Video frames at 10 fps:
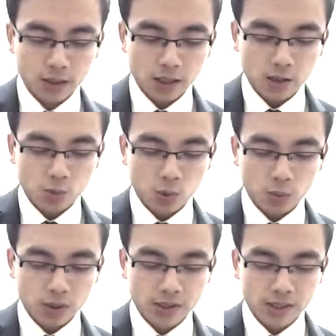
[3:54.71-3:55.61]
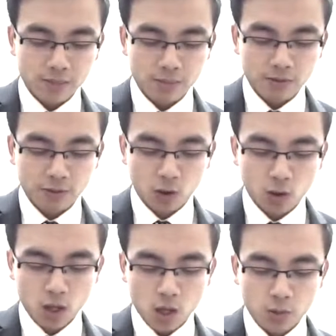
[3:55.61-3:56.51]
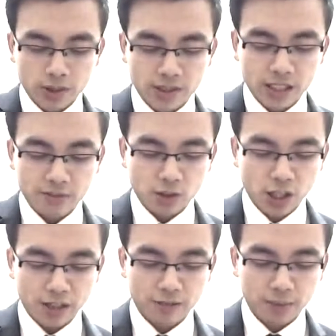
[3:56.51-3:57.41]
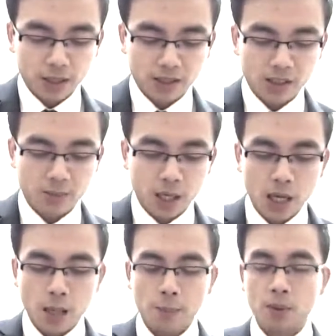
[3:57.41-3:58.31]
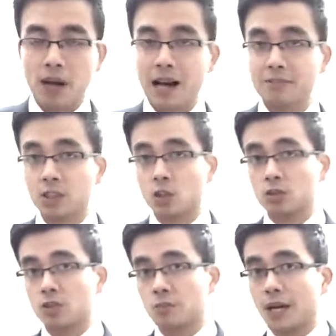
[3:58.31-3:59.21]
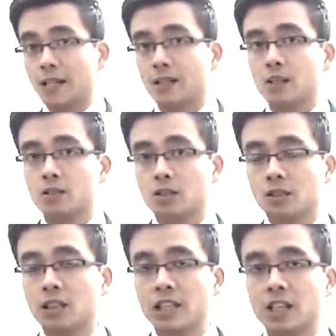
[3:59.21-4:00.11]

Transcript: Is what we've seen before, received a check from a customer, but we haven't gone to the bank to clear